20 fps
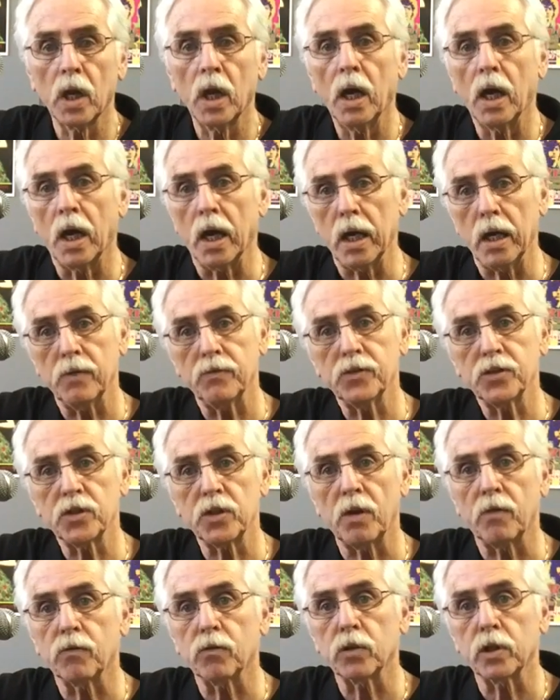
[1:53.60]
I have
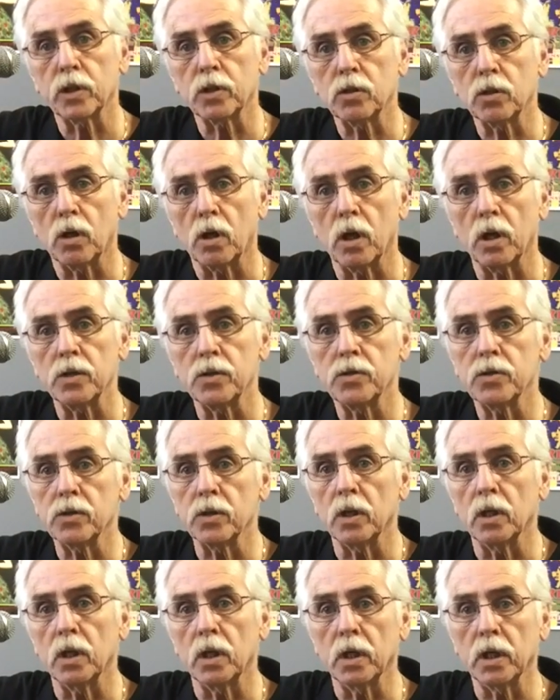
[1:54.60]
several guitars
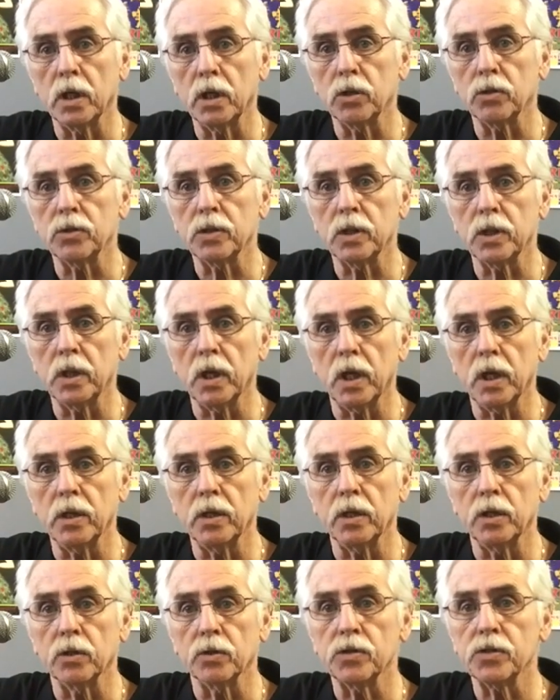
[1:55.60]
here today
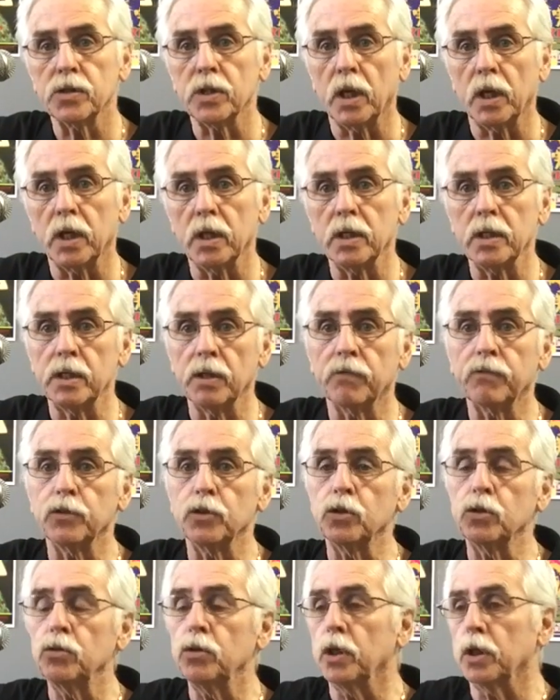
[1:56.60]
that are set in different
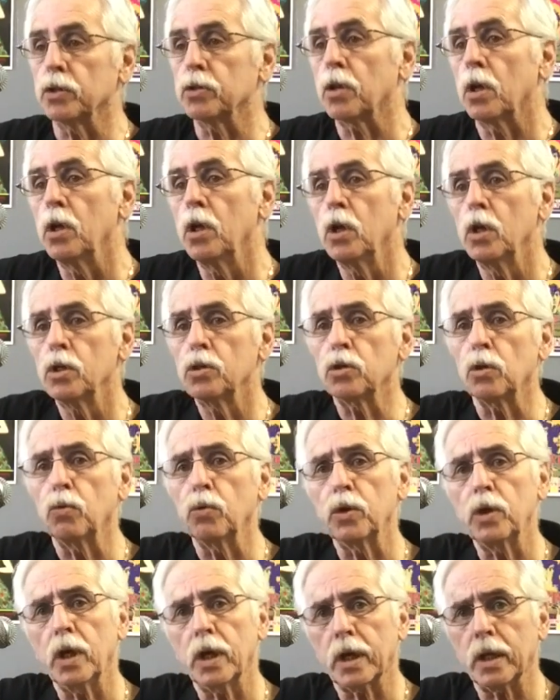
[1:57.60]
tunings. So we're
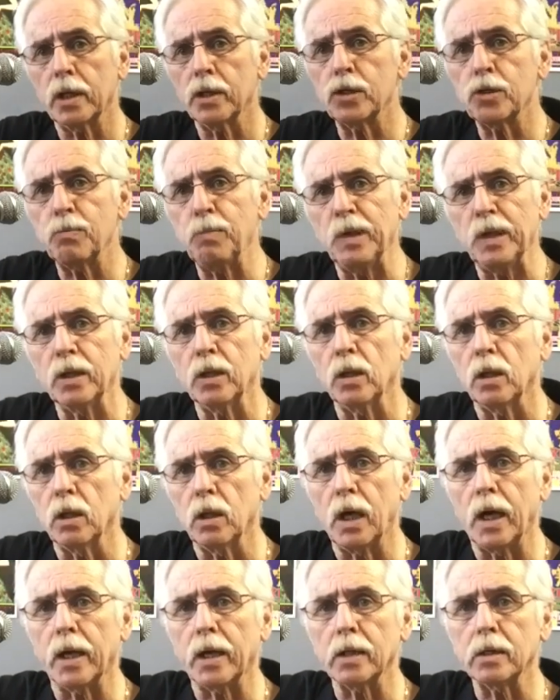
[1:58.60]
not going to spend a
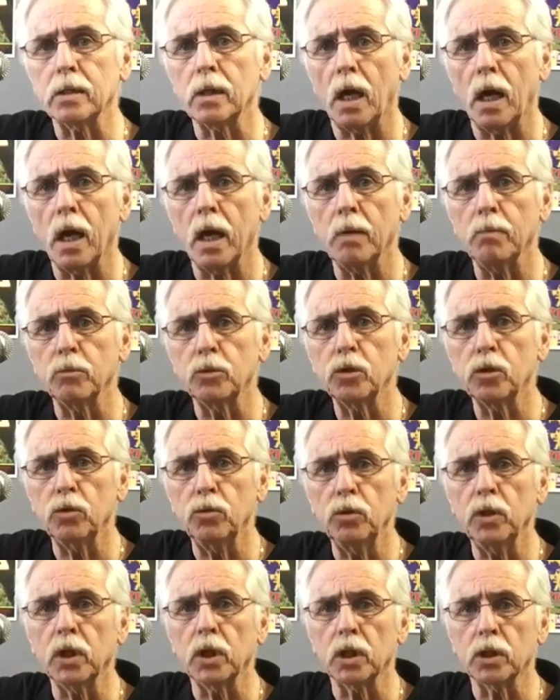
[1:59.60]
lot of time
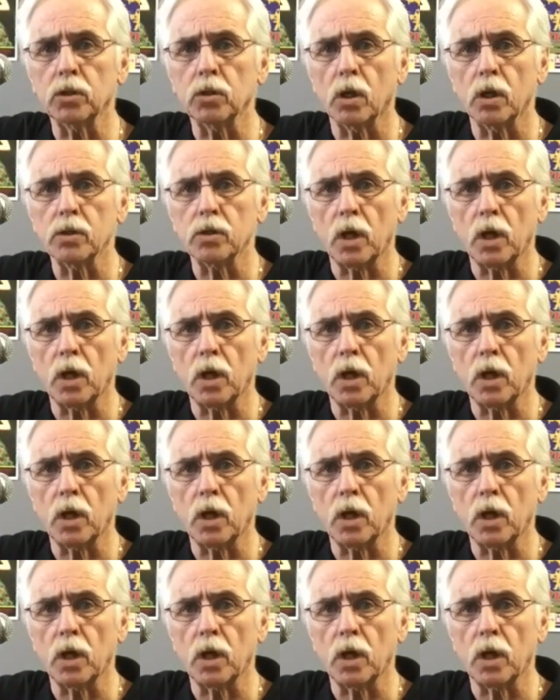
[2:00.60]
tuning guitars.